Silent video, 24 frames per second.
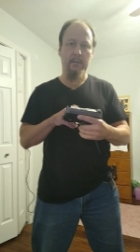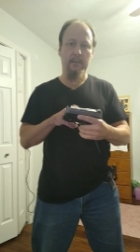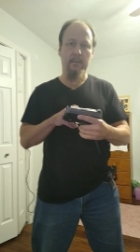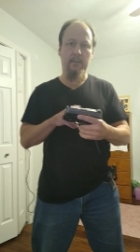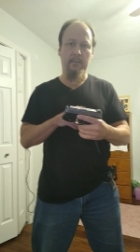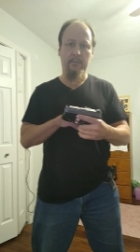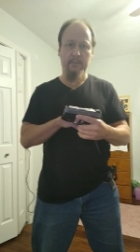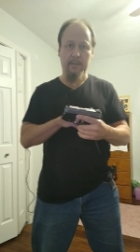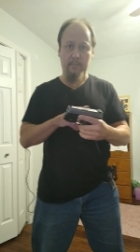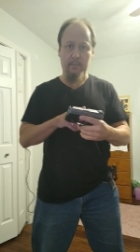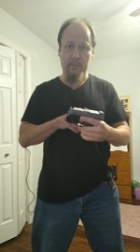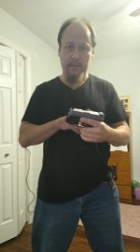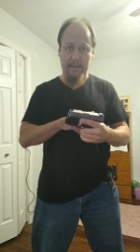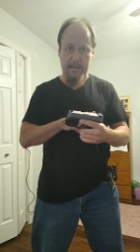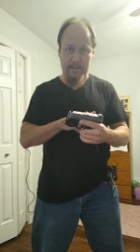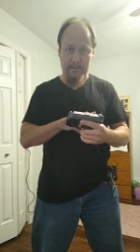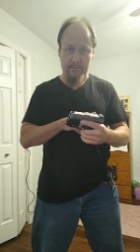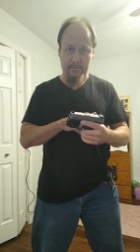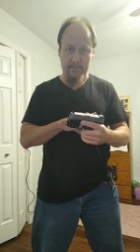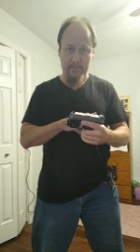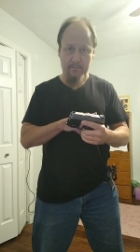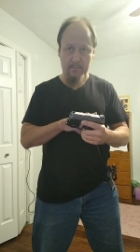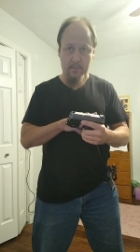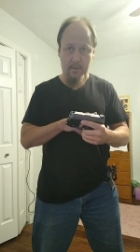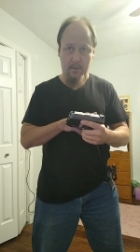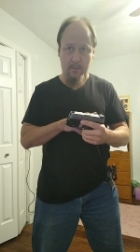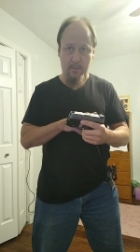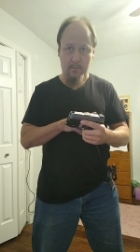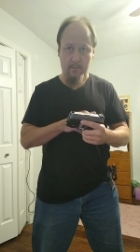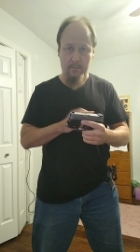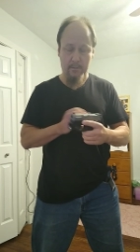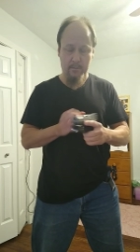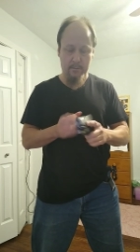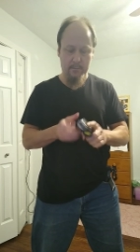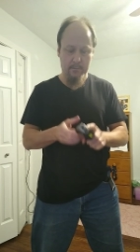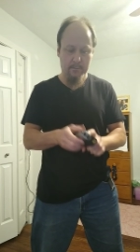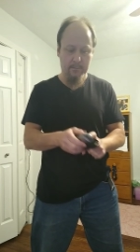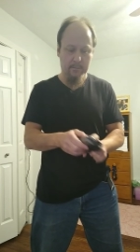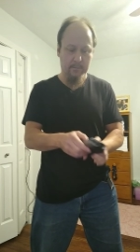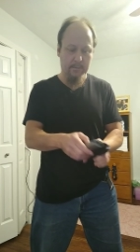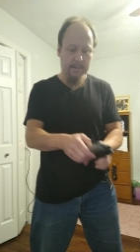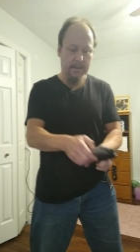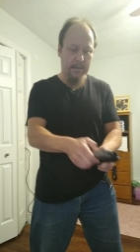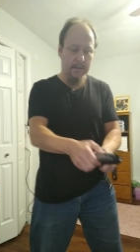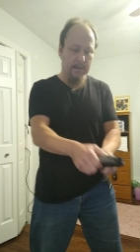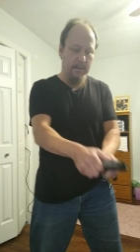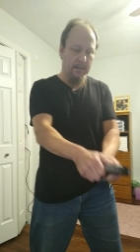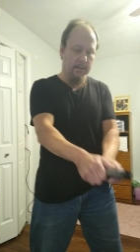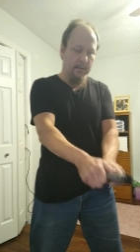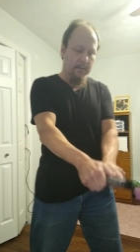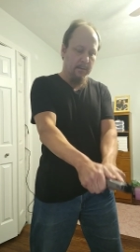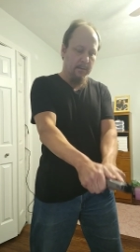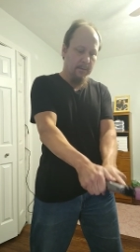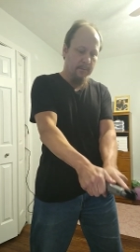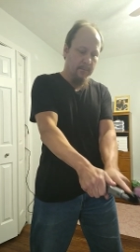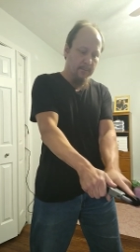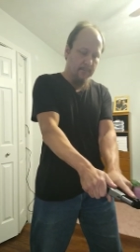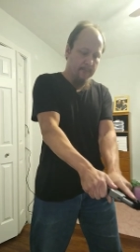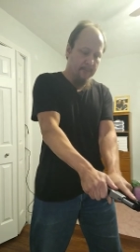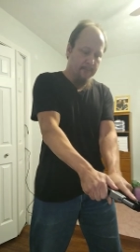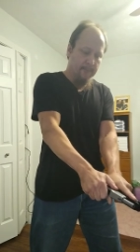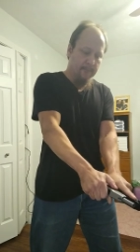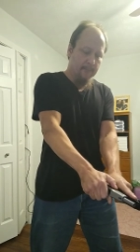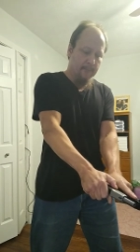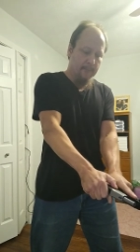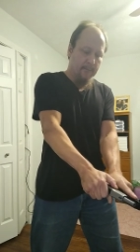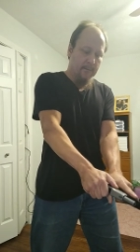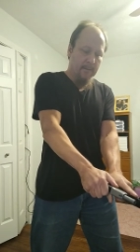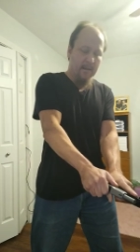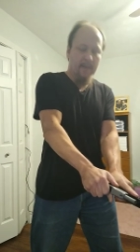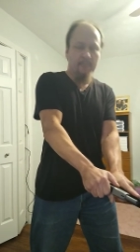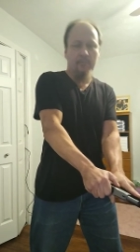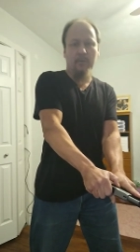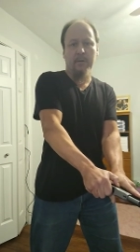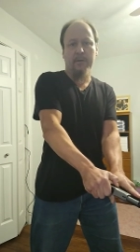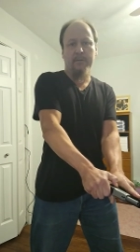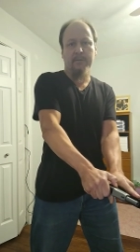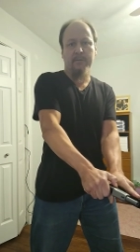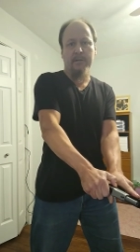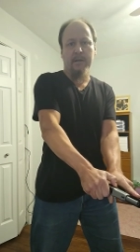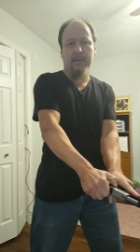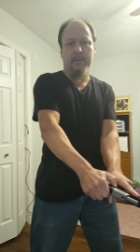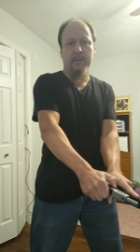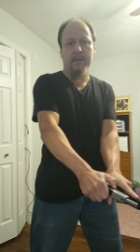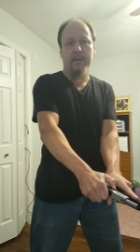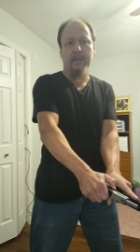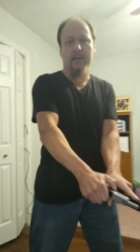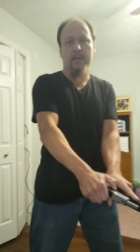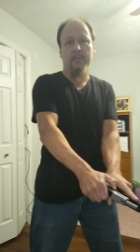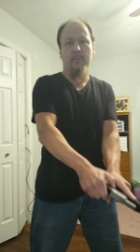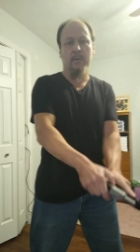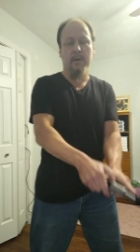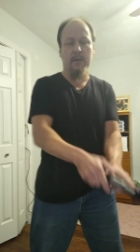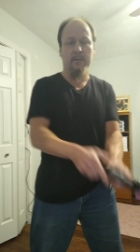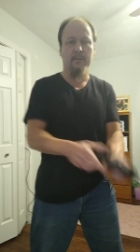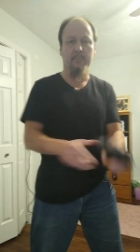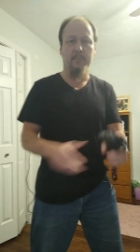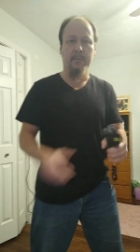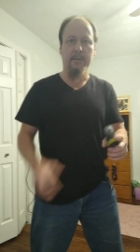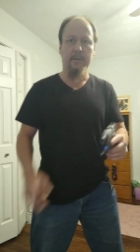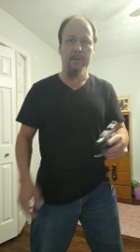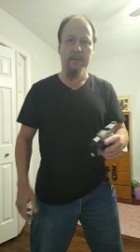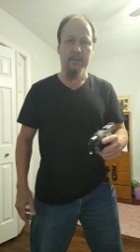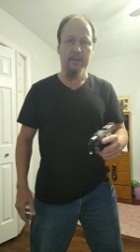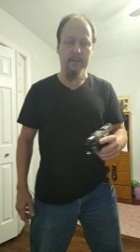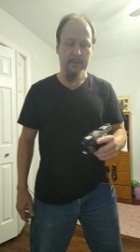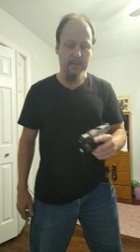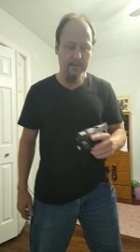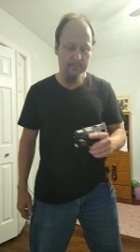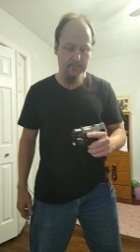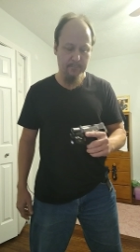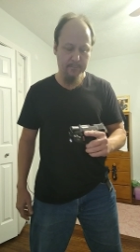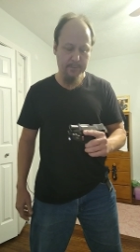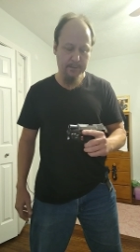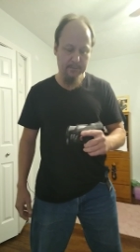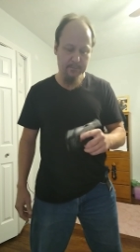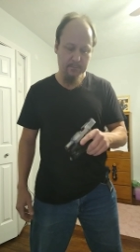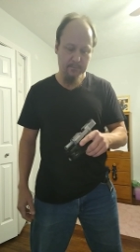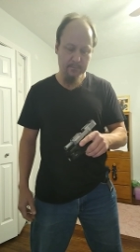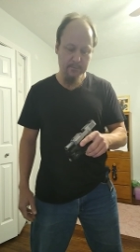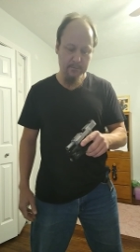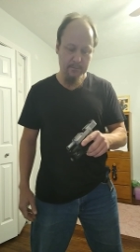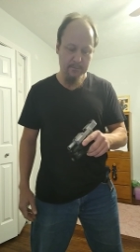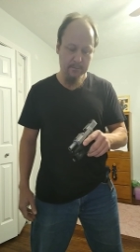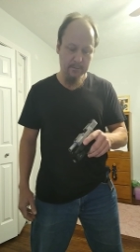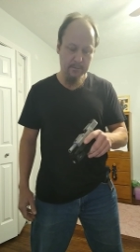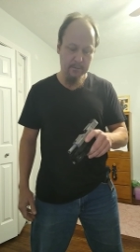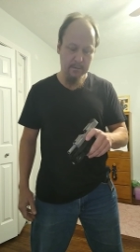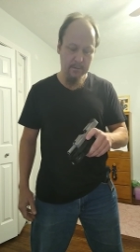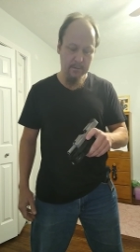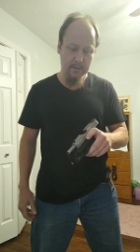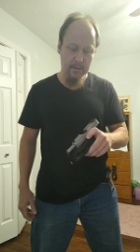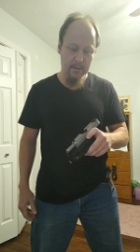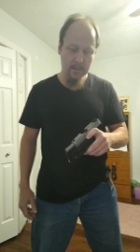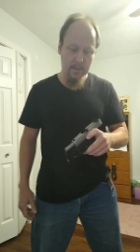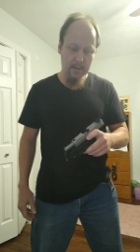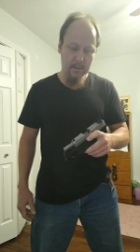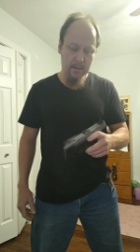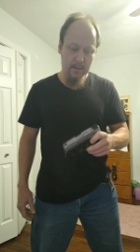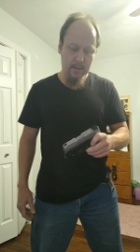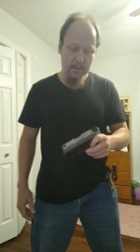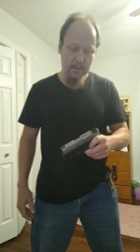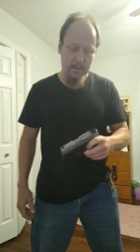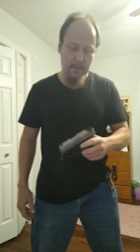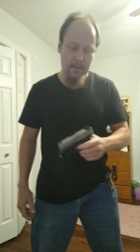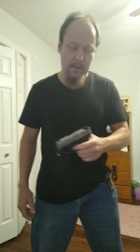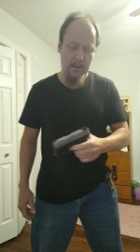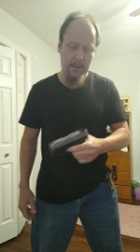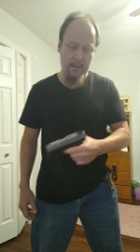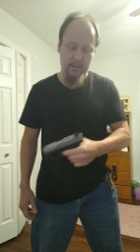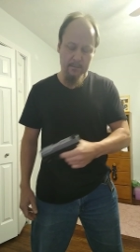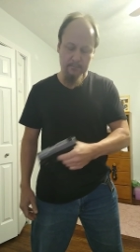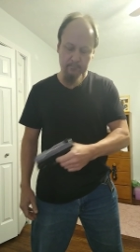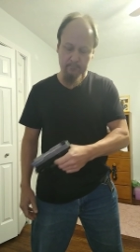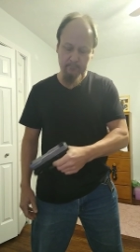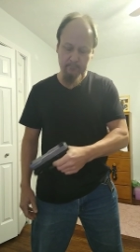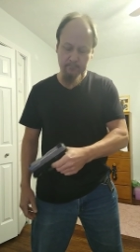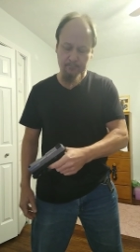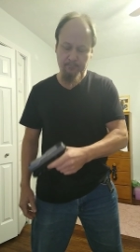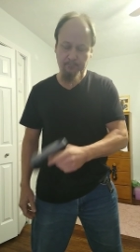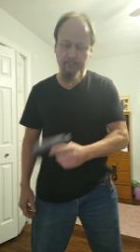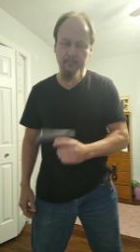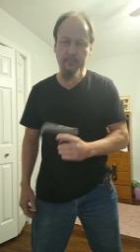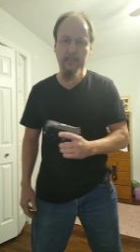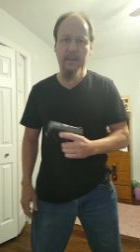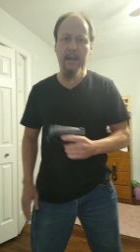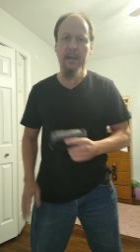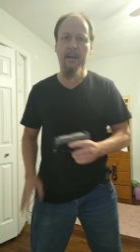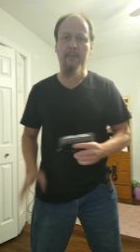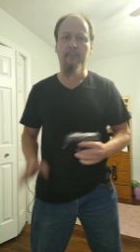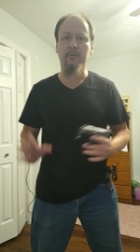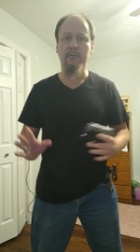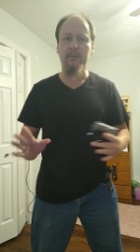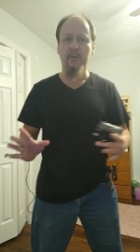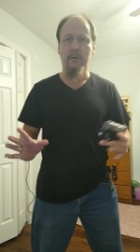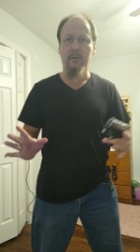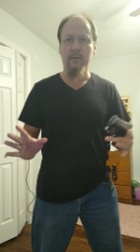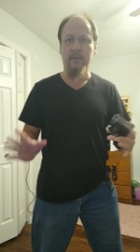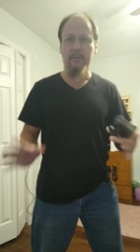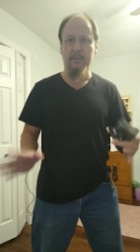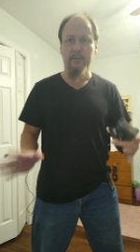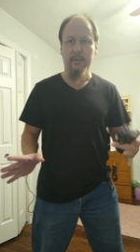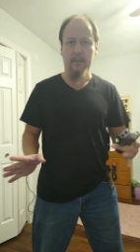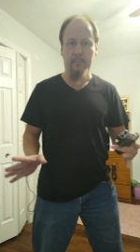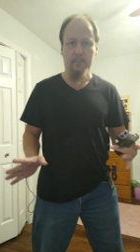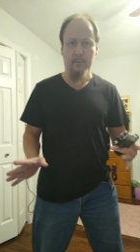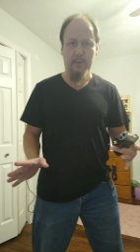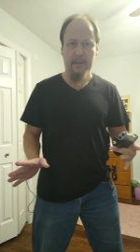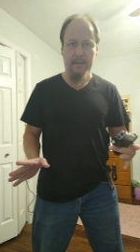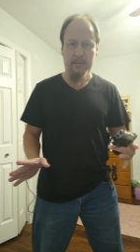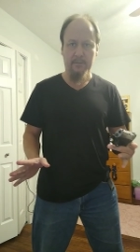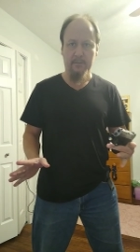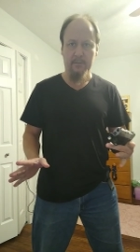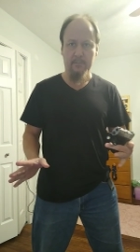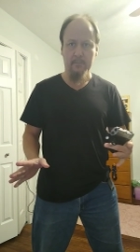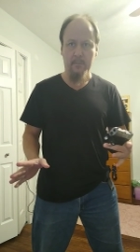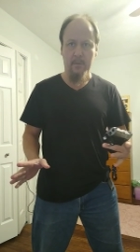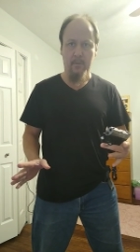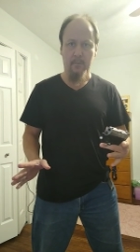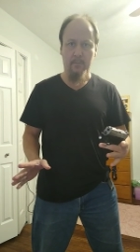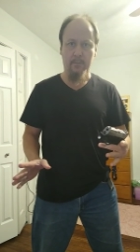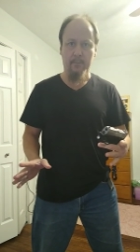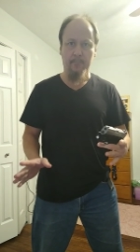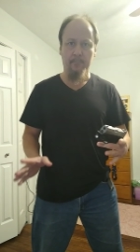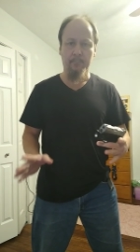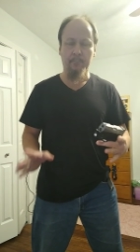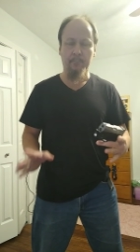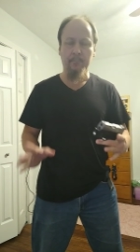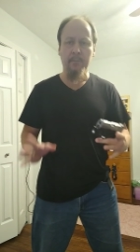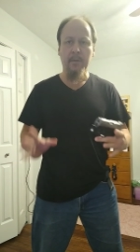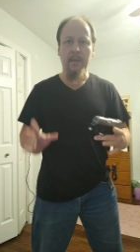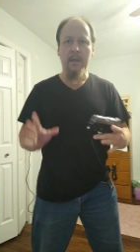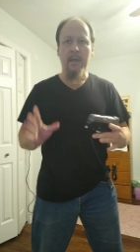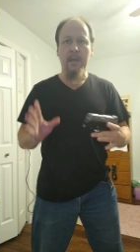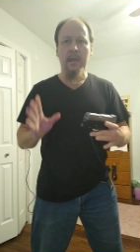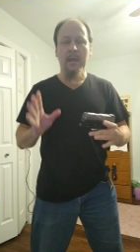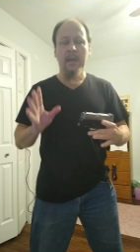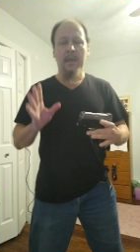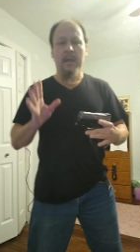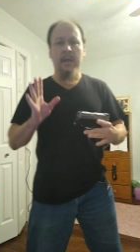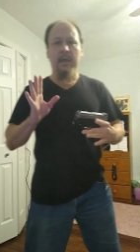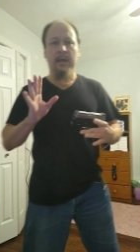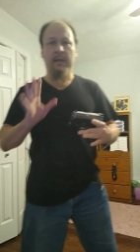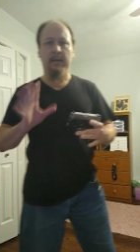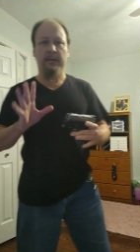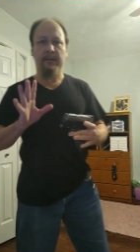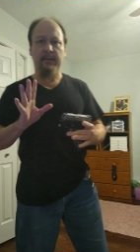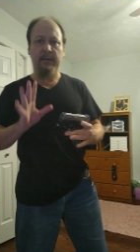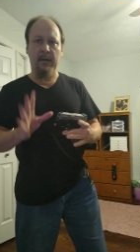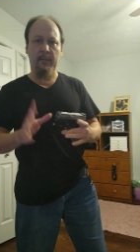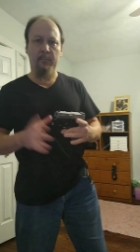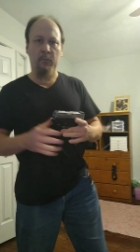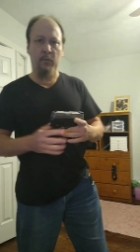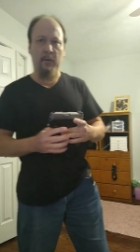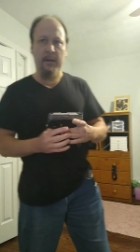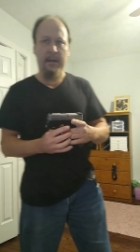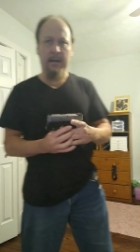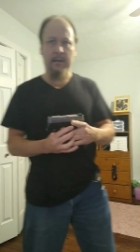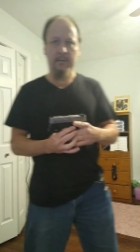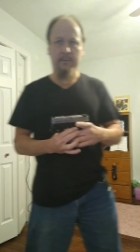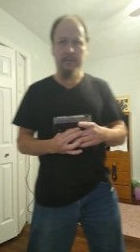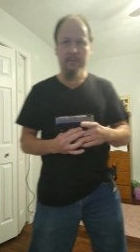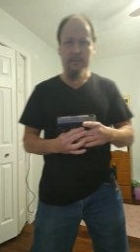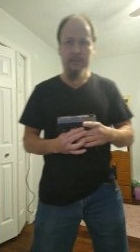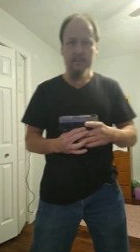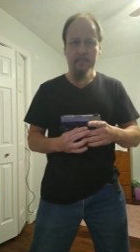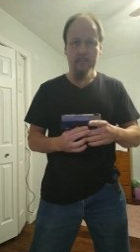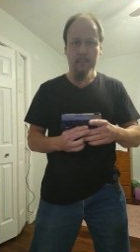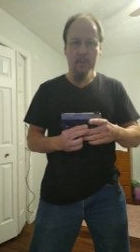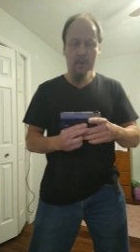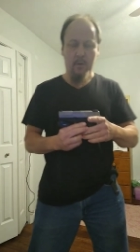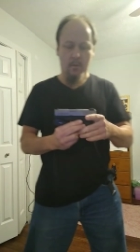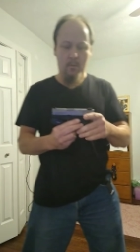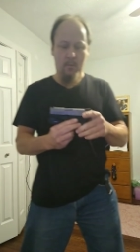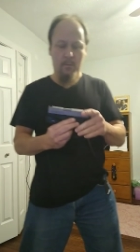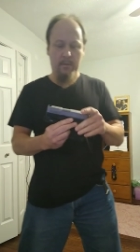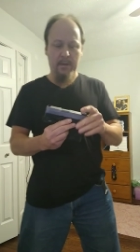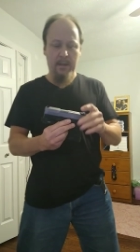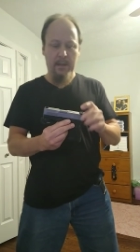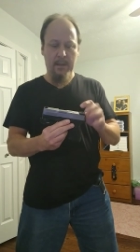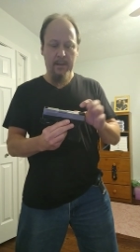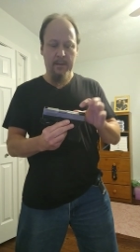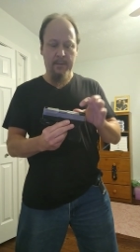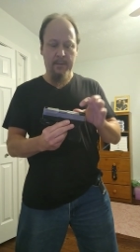double action mode. Okay, I've already checked the gun once, but you can never be too sure. um, they have what's called a double action mode. In a double action mode,